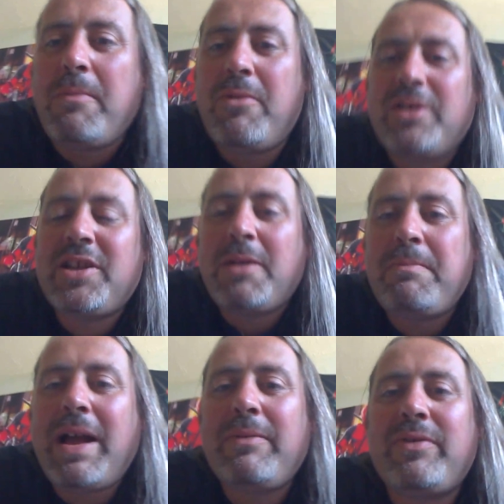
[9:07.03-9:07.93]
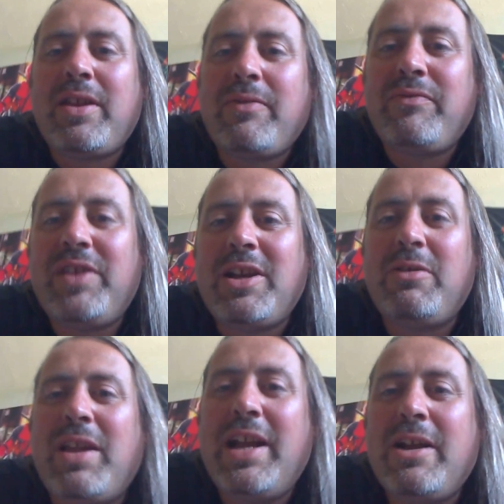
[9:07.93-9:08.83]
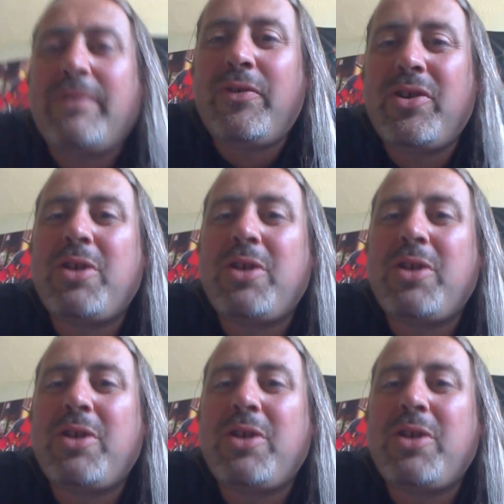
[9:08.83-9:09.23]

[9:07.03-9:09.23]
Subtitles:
might come back with another video later if I